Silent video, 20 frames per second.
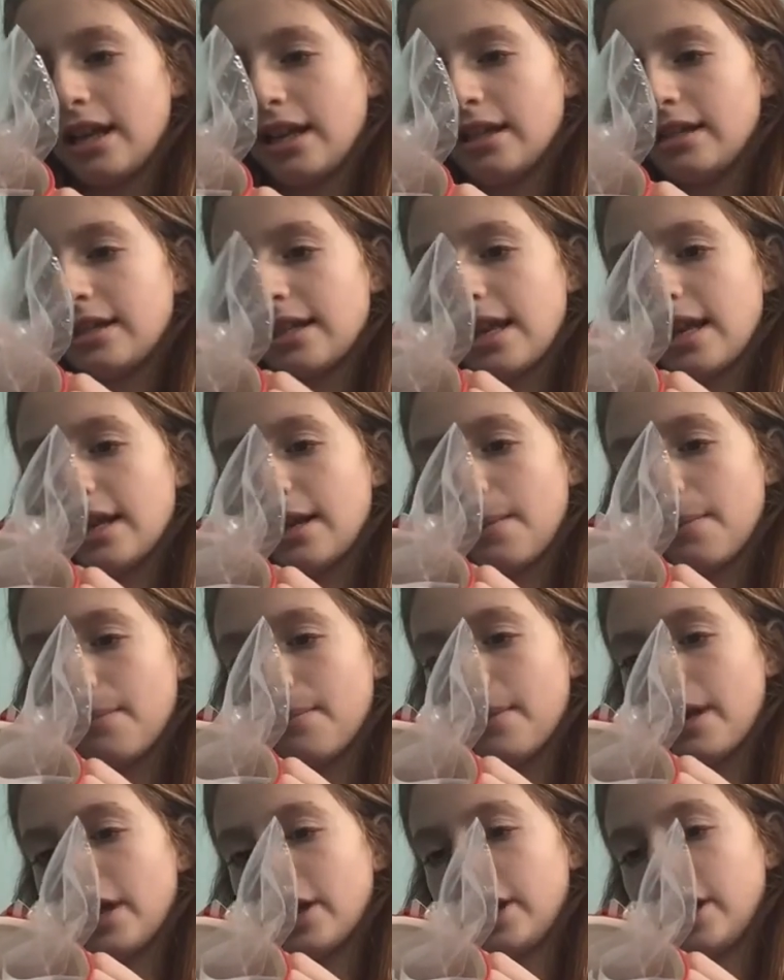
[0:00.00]
It said,
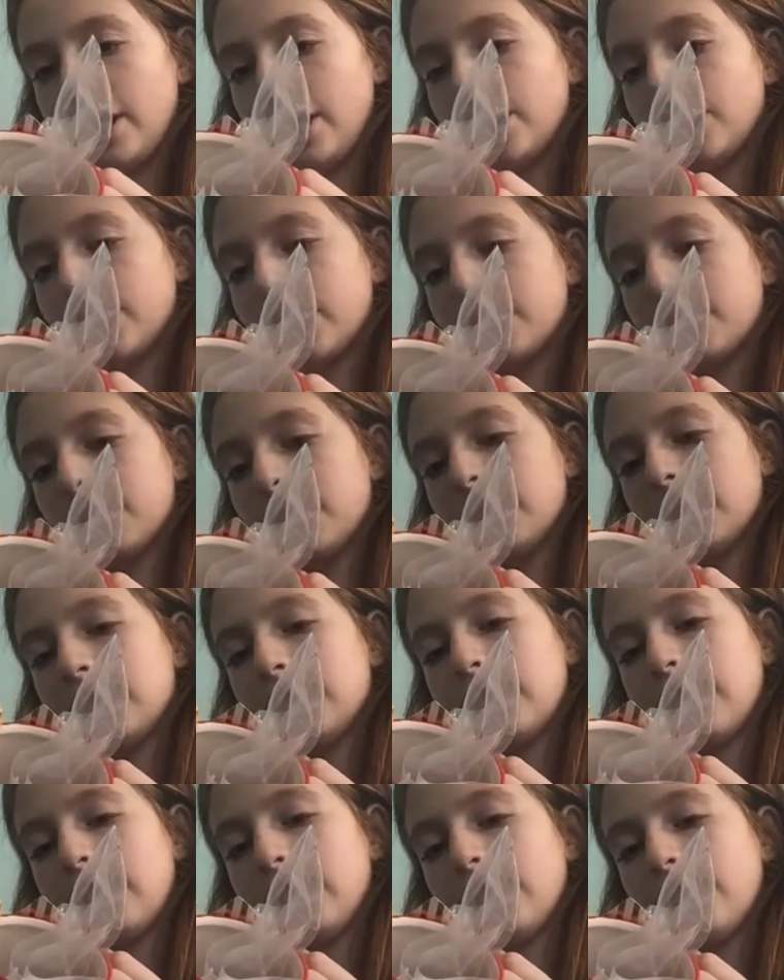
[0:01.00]
Merry
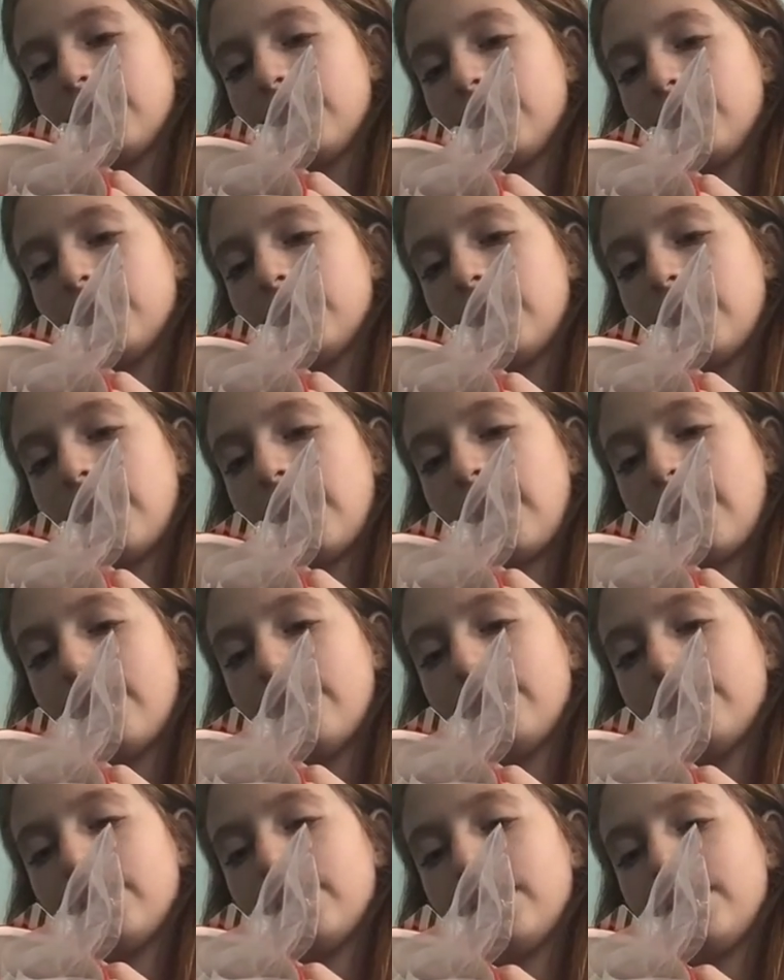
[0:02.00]
Christmas, I love you, and
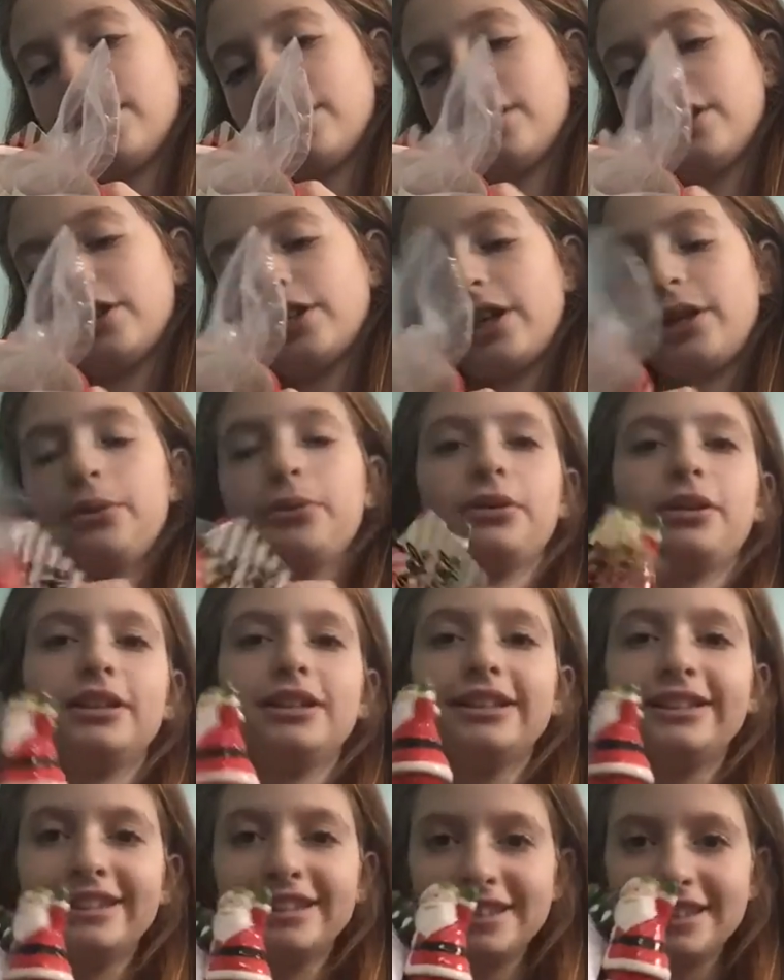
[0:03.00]
have a great one,